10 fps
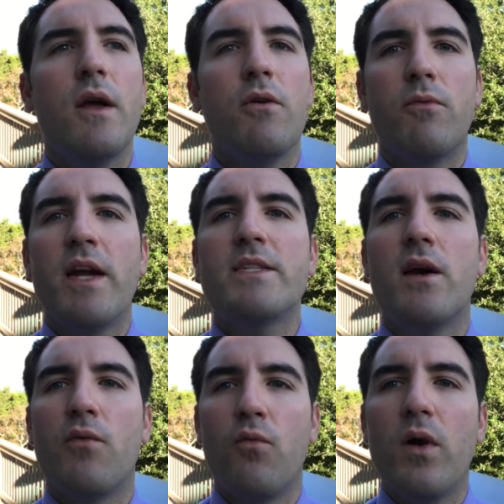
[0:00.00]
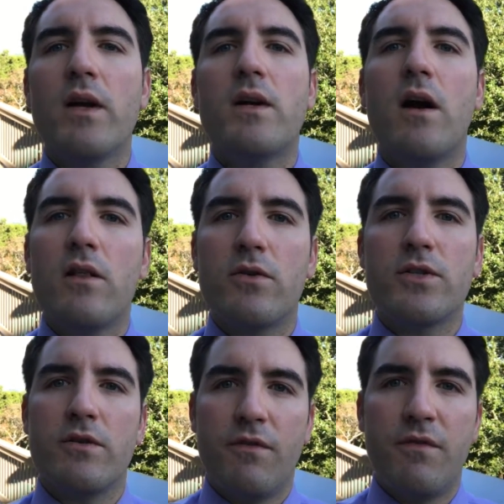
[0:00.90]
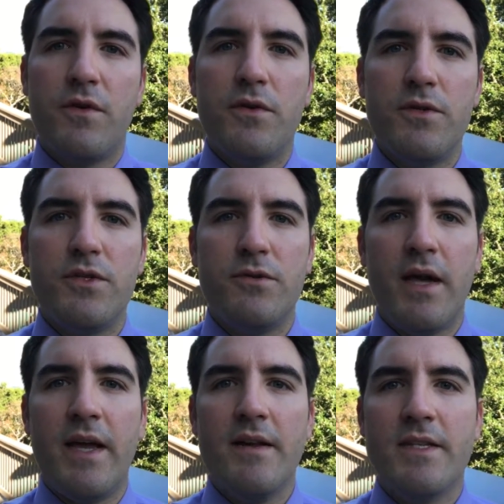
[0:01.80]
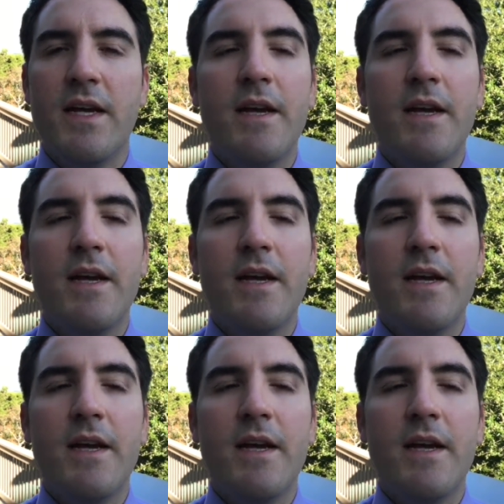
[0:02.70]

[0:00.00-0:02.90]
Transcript: write down what colors of foods you ate,